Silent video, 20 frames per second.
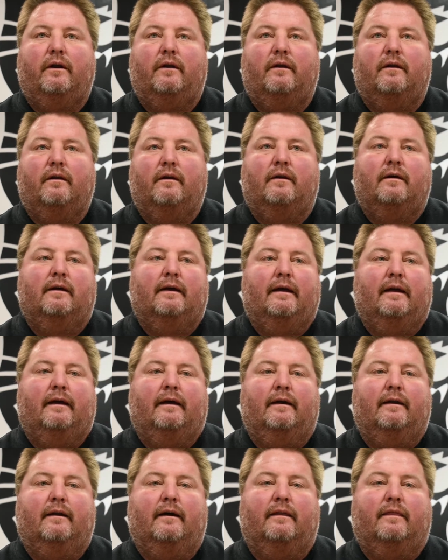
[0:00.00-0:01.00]
and
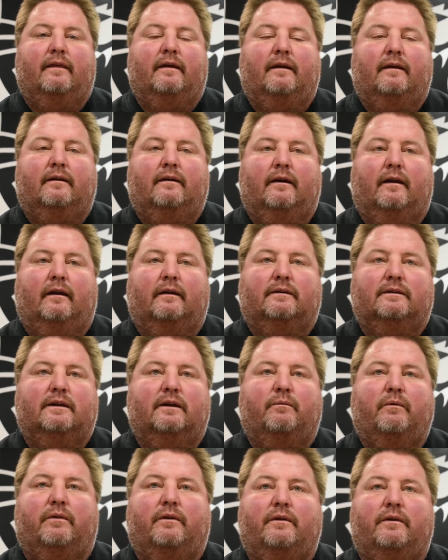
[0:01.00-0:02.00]
I think, like I
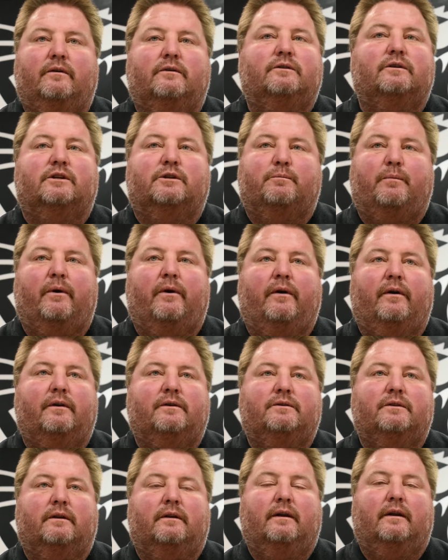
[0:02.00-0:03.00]
said, with the year's
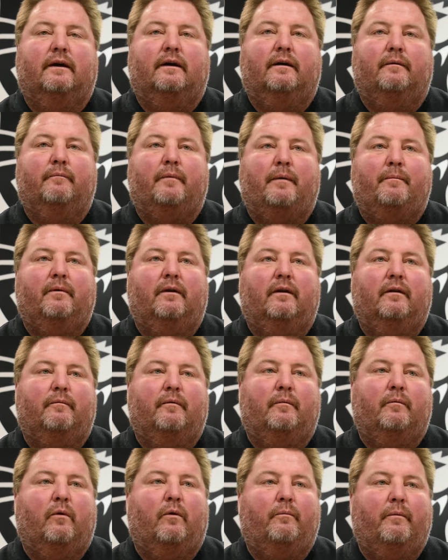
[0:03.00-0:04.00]
experience and maybe a little
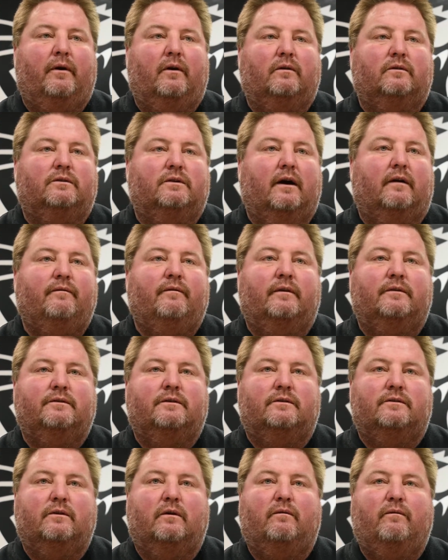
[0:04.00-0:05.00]
bit more mental toughness
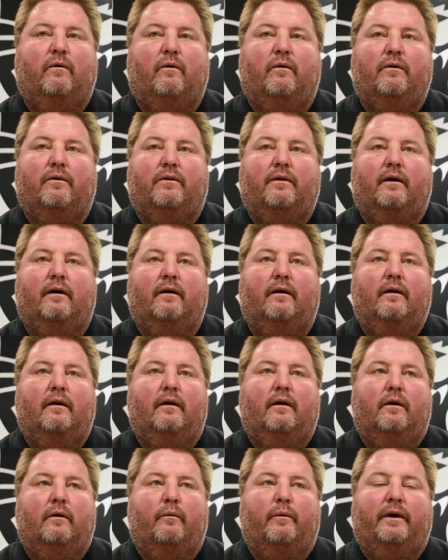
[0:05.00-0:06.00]
and so forth,
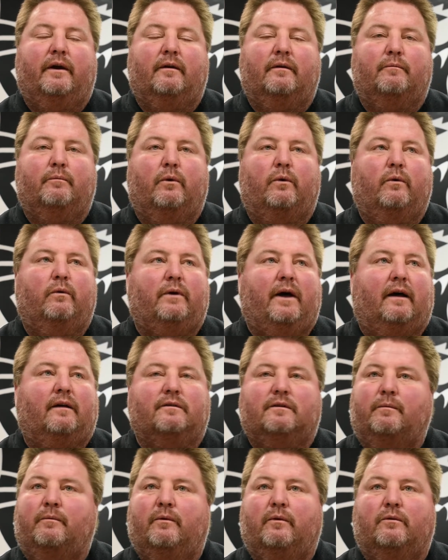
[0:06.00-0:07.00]
we can pull
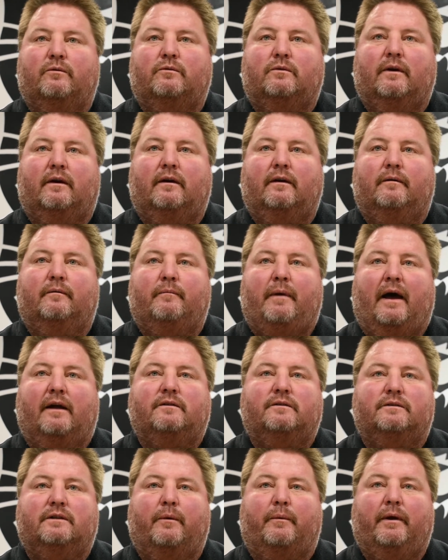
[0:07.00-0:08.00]
out some of those
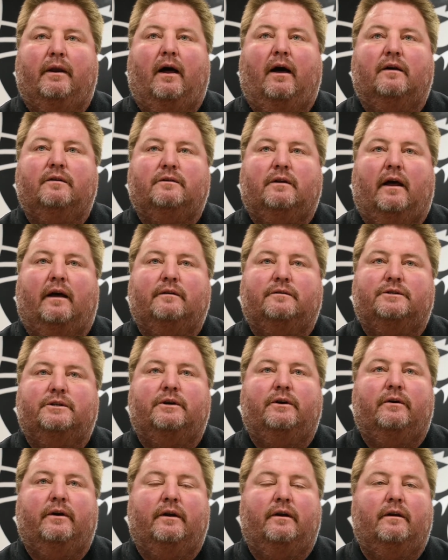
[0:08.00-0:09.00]
matches that we lost last
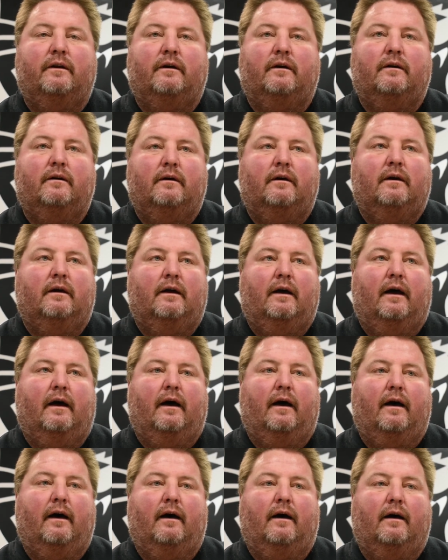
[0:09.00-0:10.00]
year, and
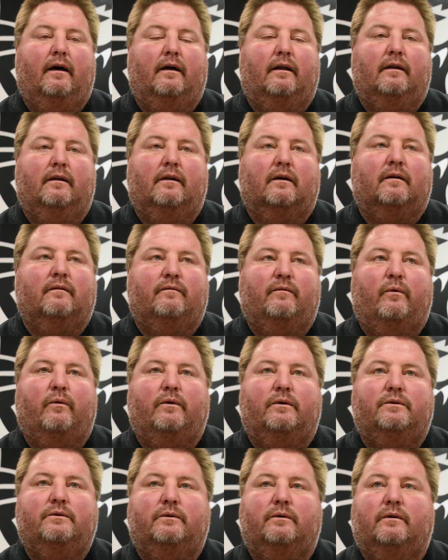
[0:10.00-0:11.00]
looking
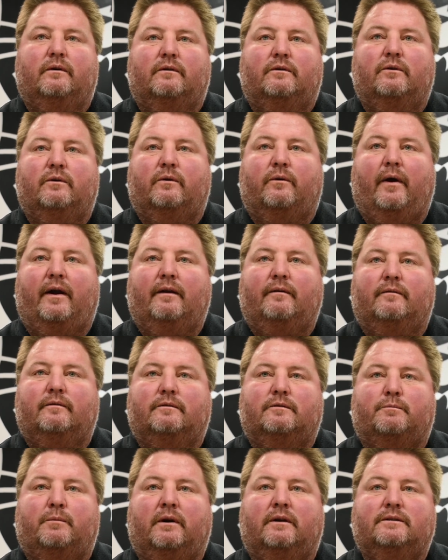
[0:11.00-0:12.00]
forward to a
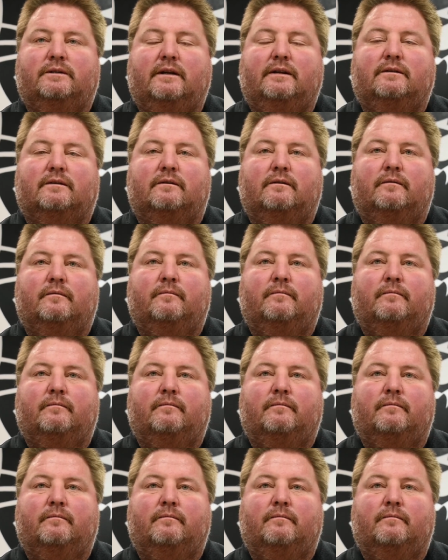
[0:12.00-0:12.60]
great spring season.